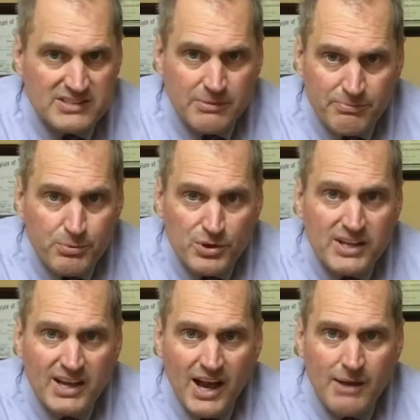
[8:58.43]
it's a
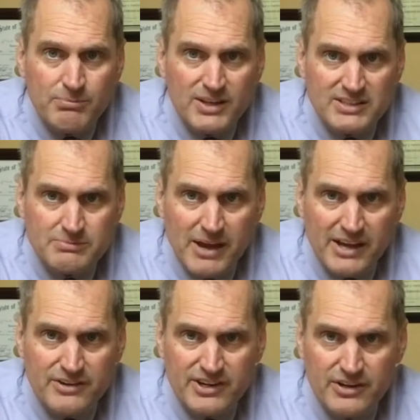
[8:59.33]
pretty complex
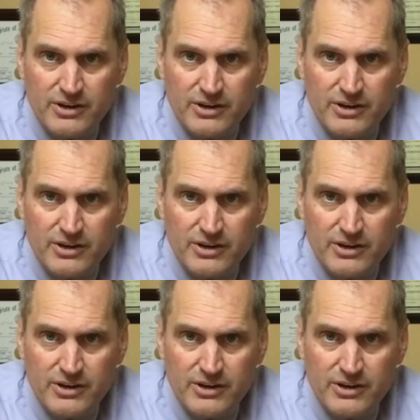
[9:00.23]
matter here,